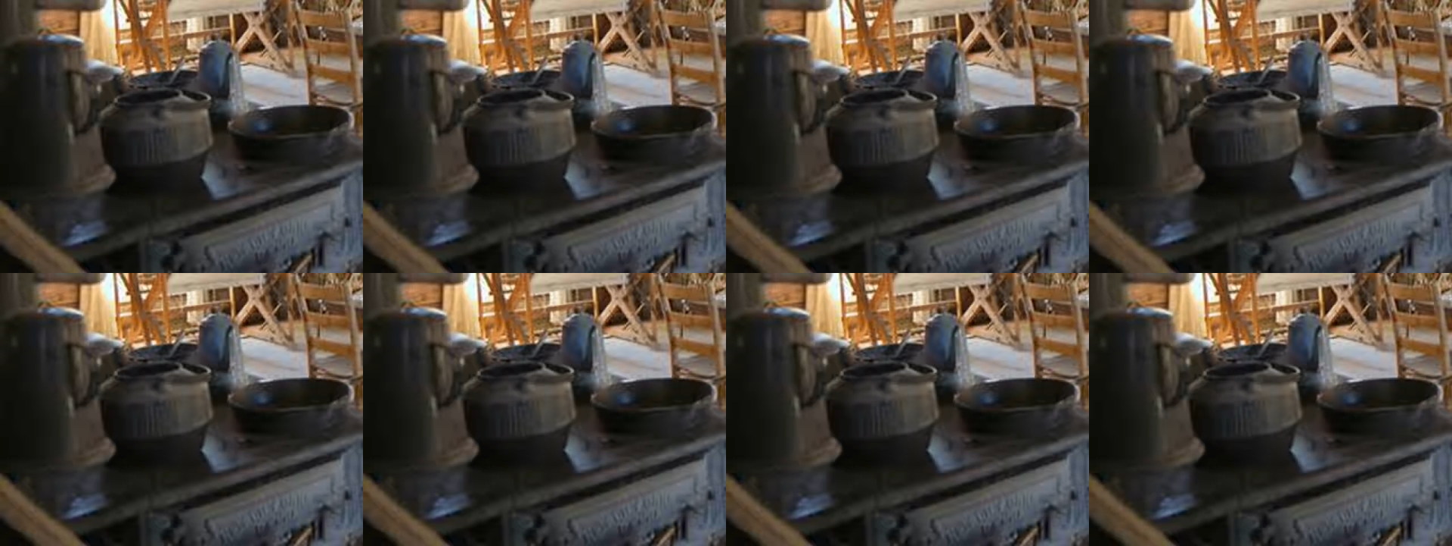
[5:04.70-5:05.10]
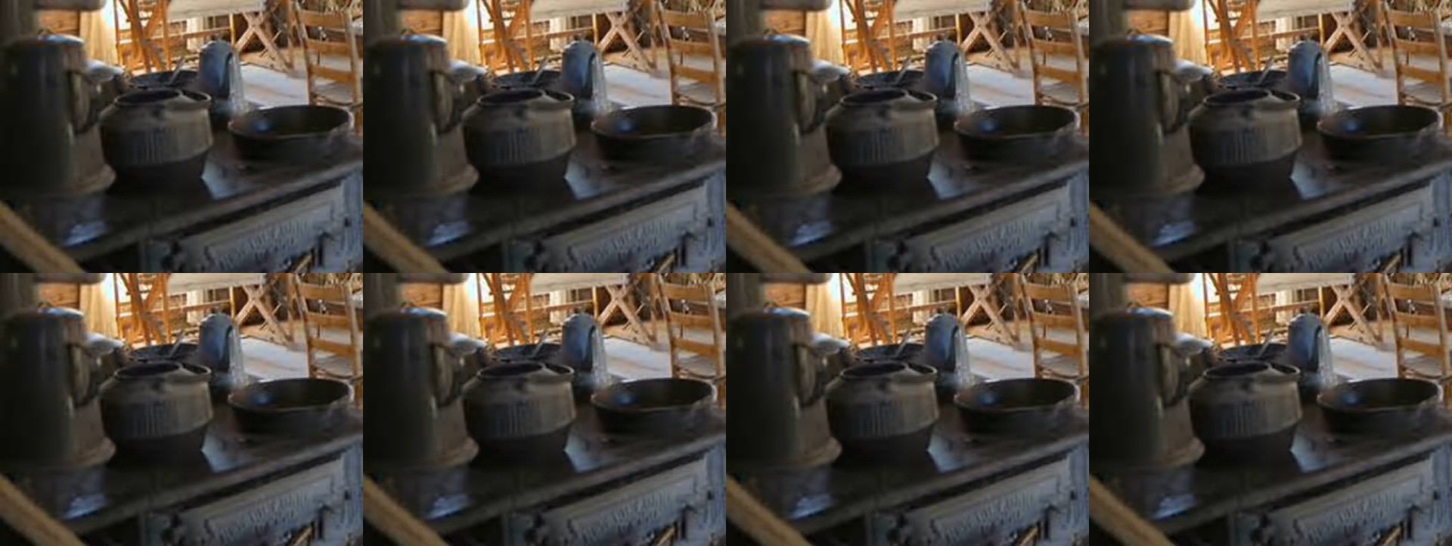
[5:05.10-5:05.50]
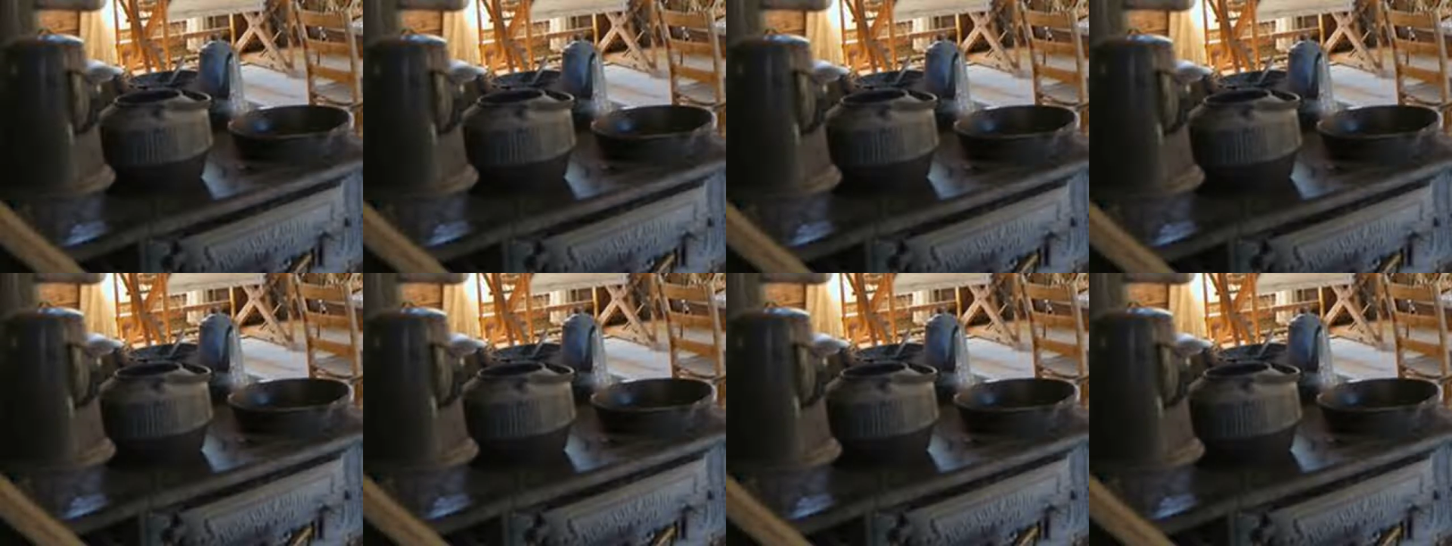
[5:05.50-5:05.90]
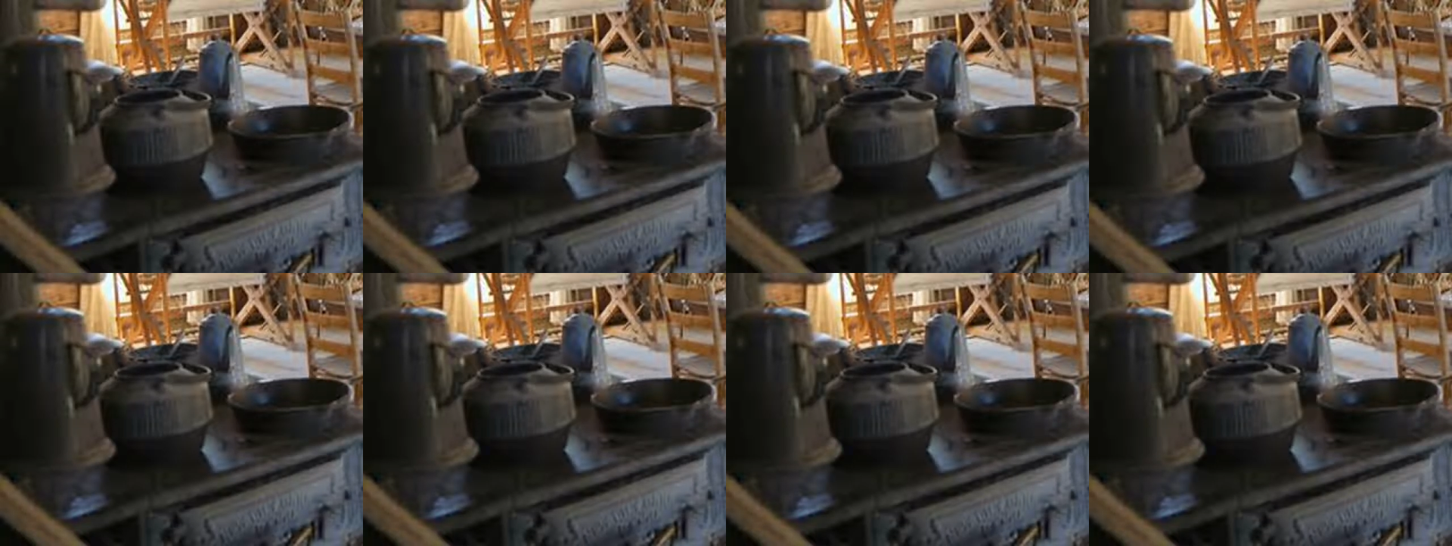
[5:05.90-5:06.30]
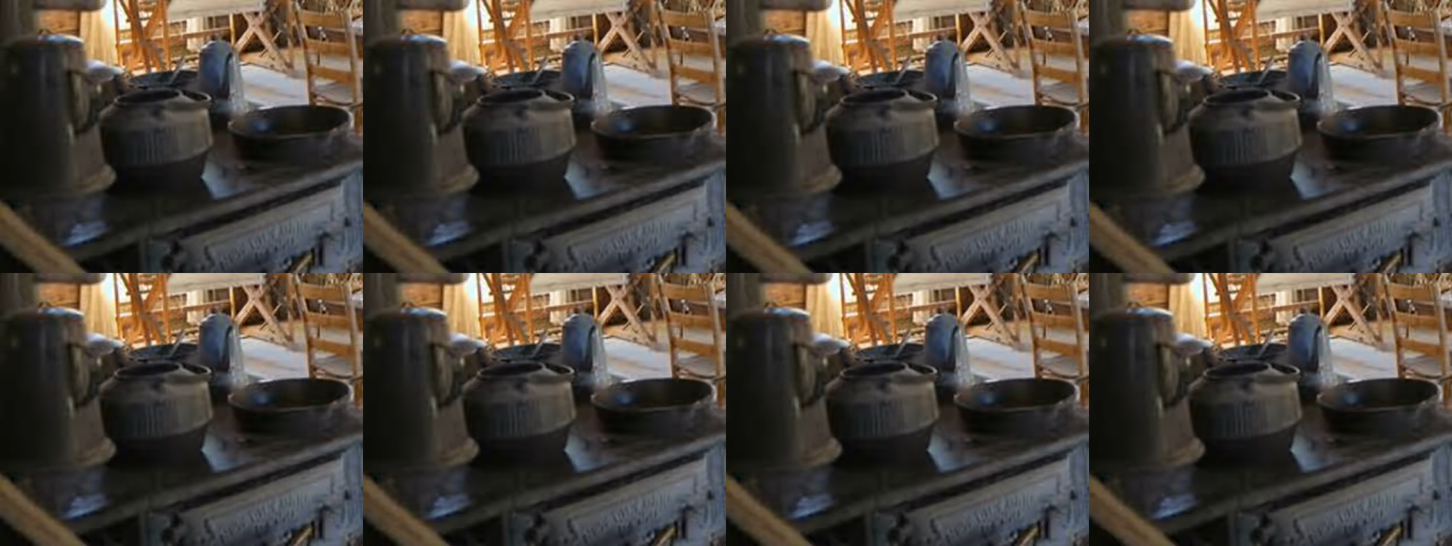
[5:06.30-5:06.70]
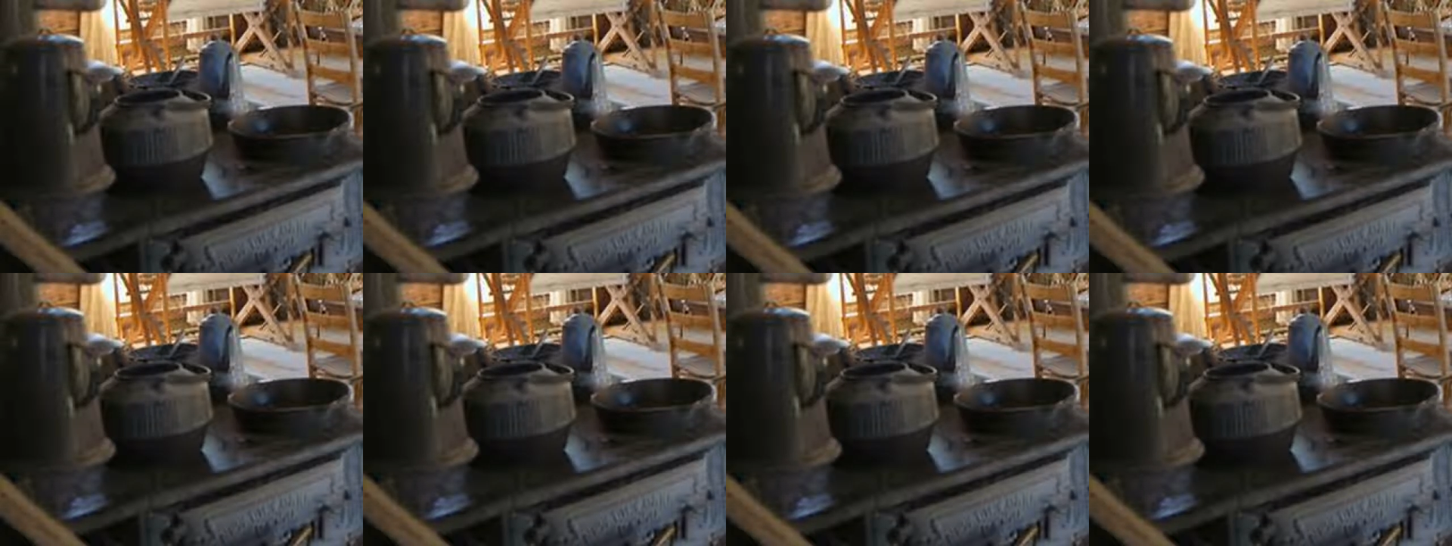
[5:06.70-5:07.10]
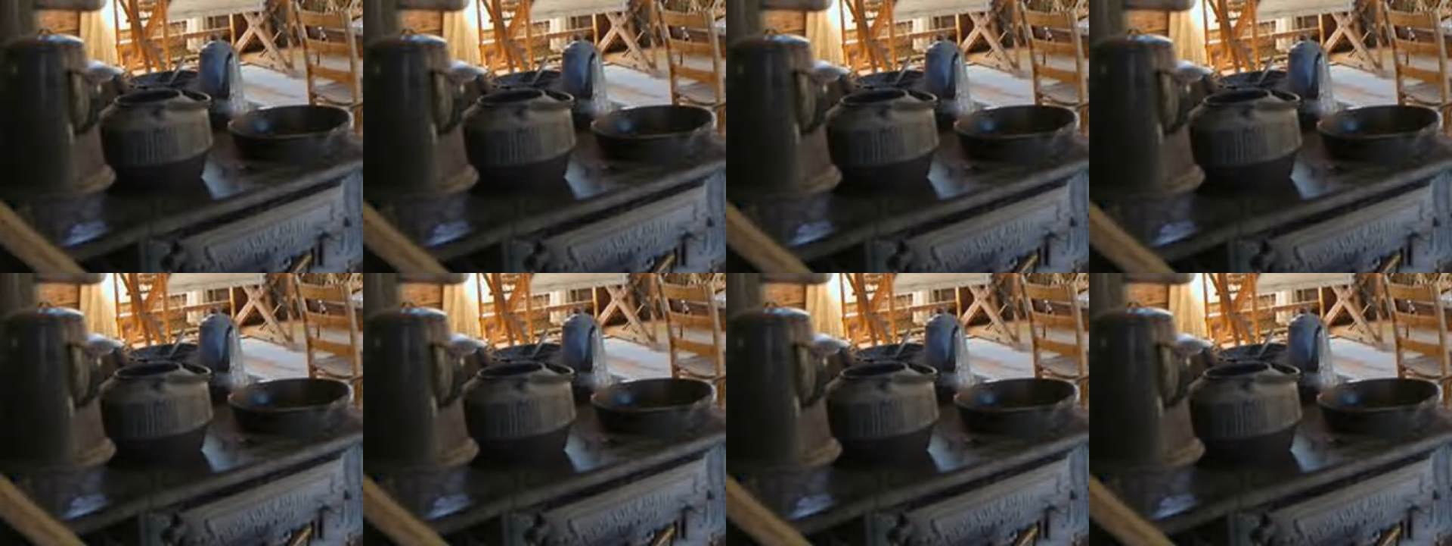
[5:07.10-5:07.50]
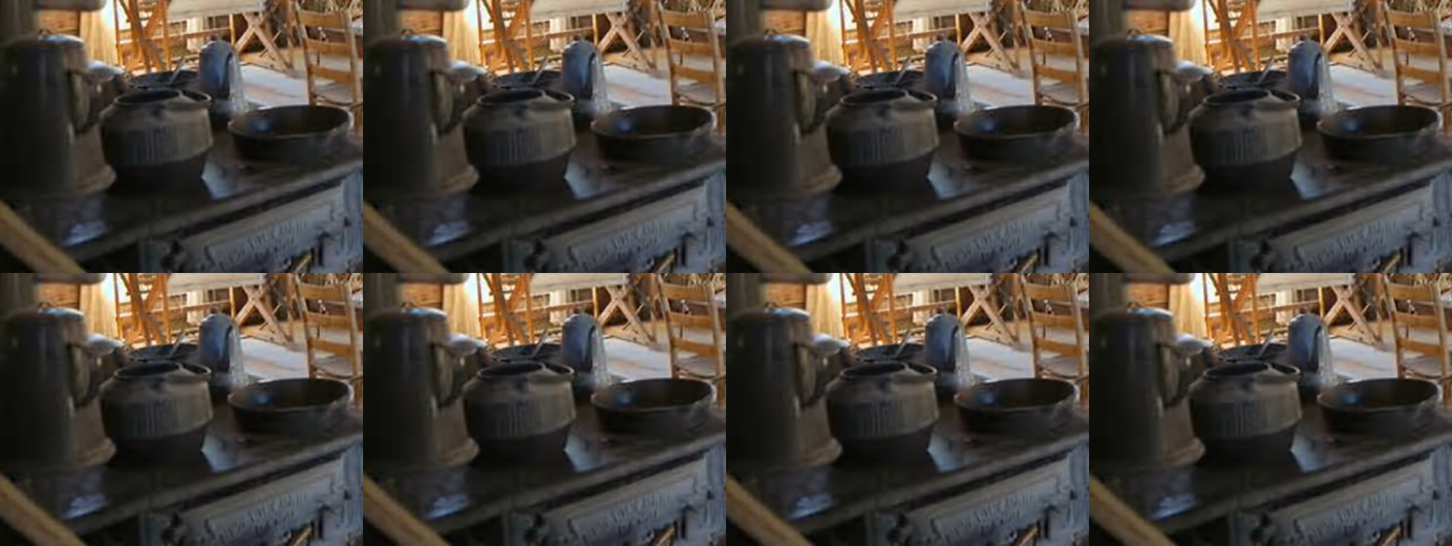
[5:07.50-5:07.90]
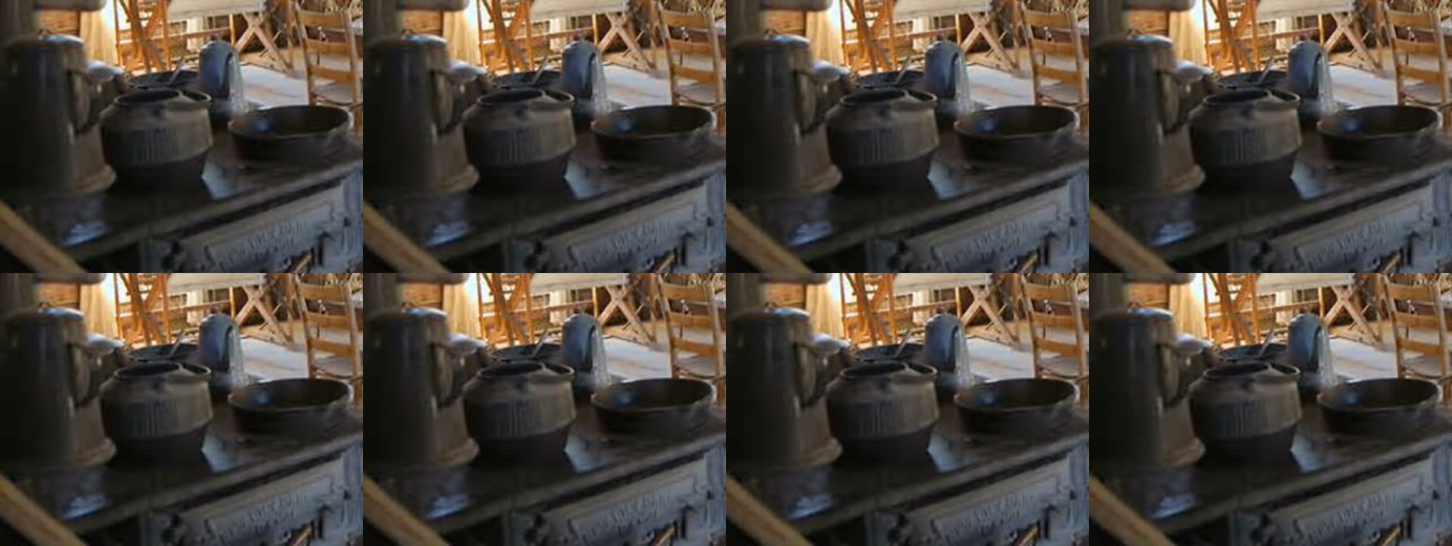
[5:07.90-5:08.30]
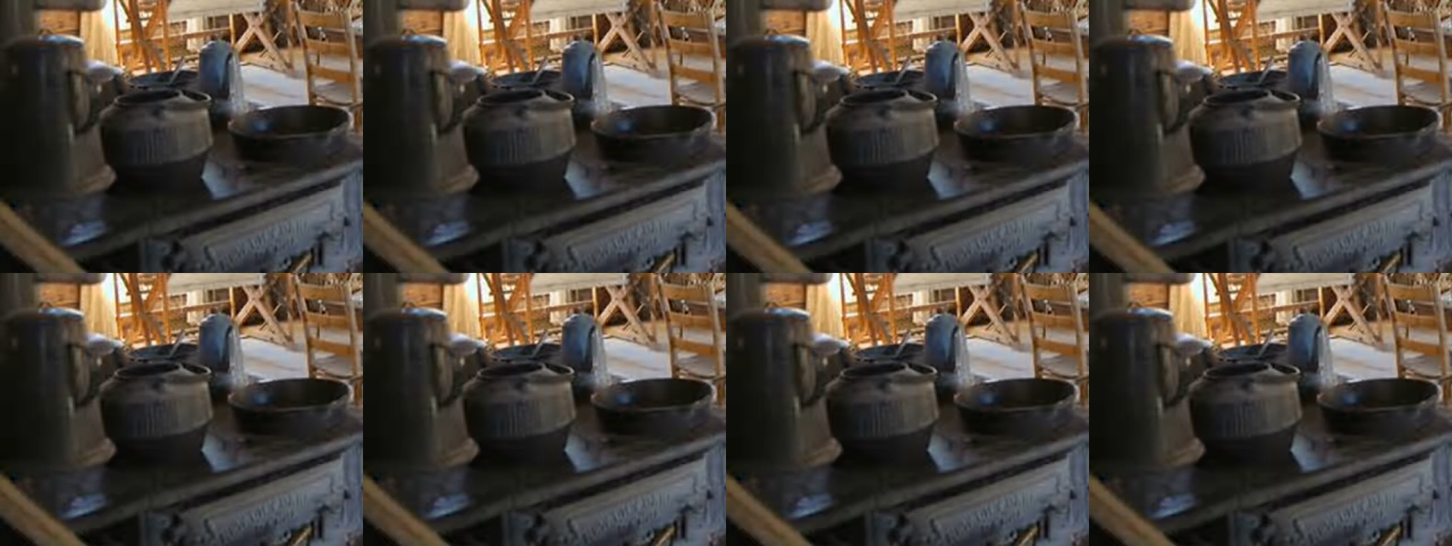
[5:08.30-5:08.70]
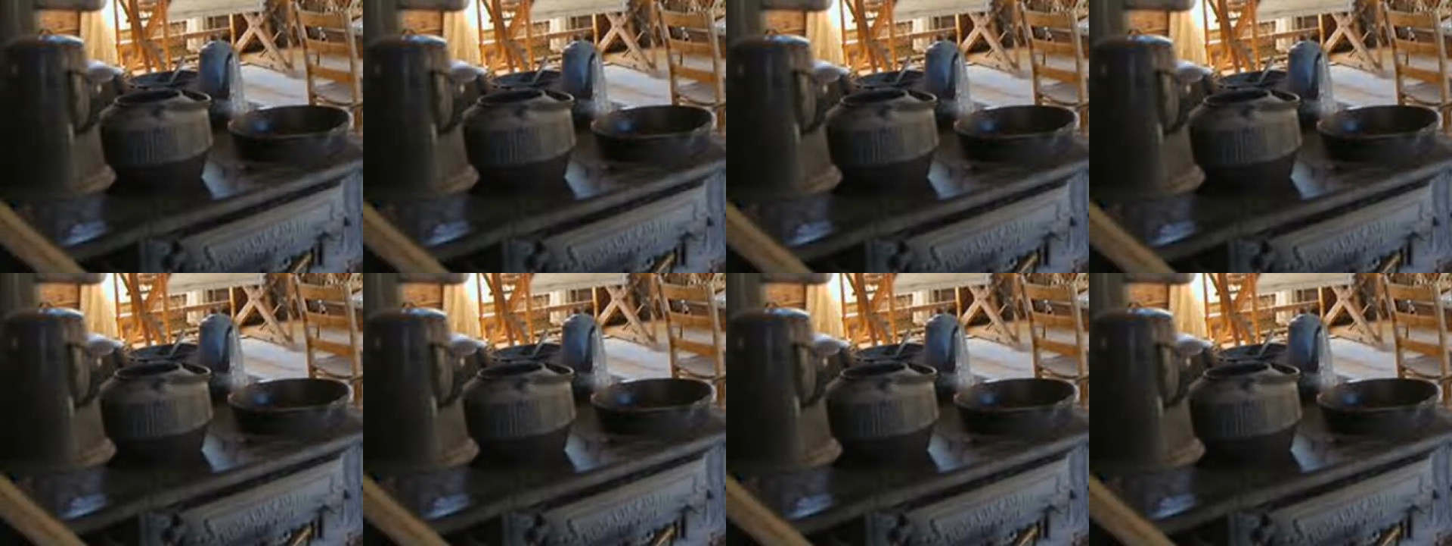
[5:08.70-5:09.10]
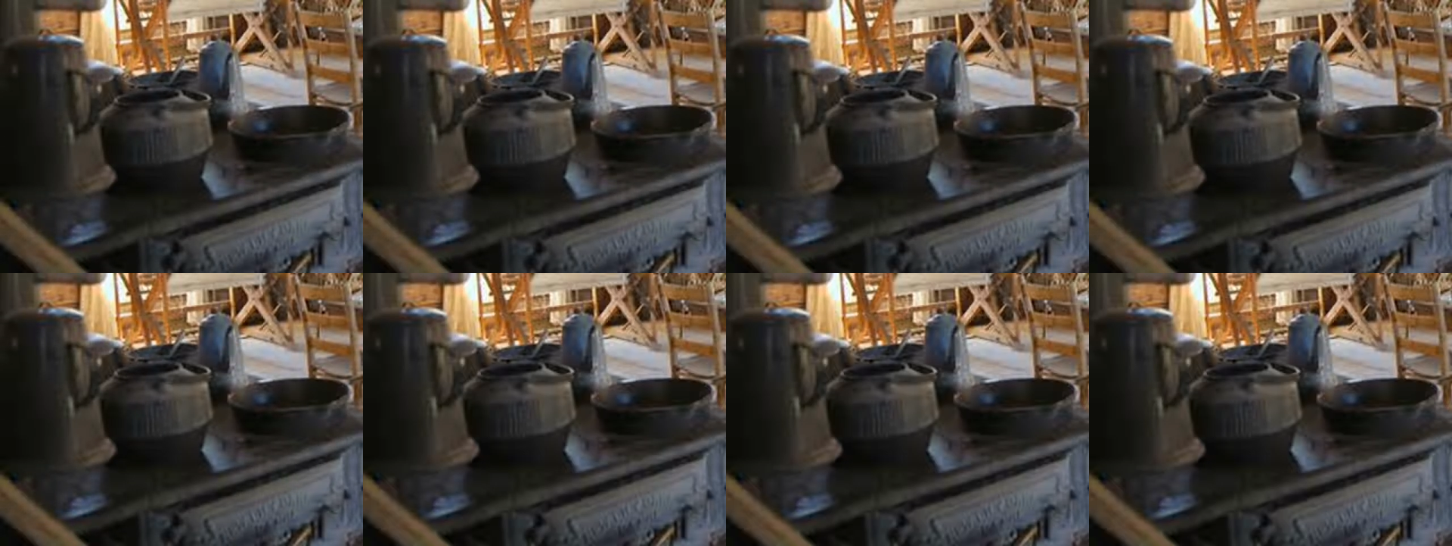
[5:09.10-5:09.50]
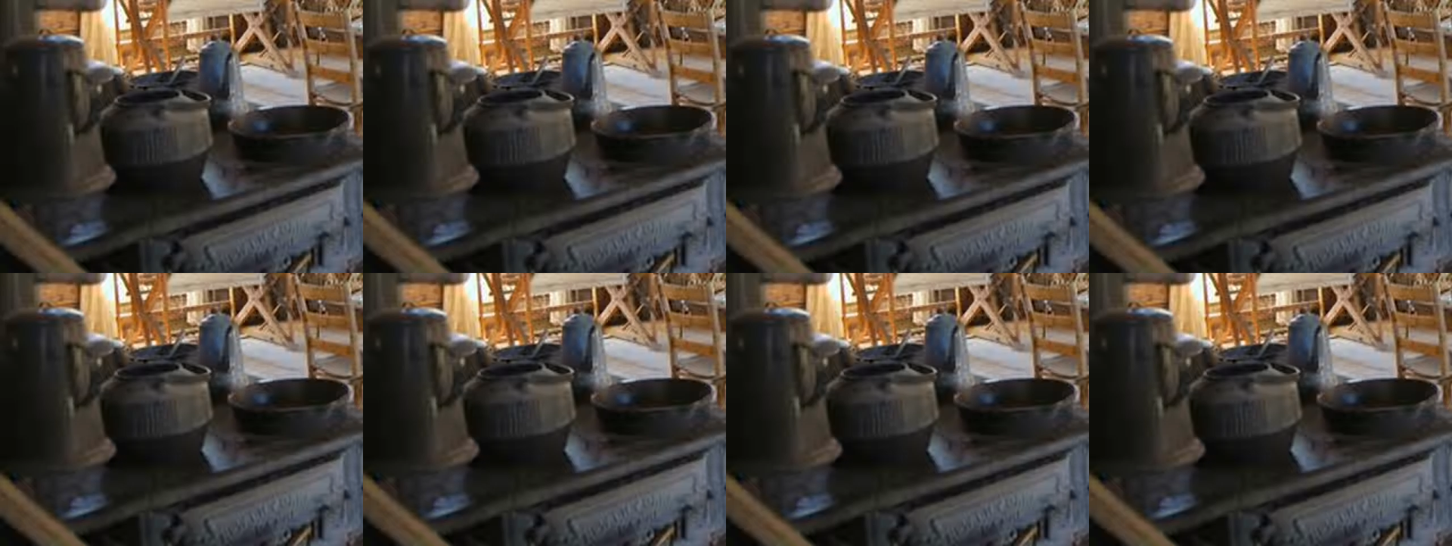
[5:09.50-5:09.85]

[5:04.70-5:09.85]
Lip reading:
No face is visible, so there are no lips to read.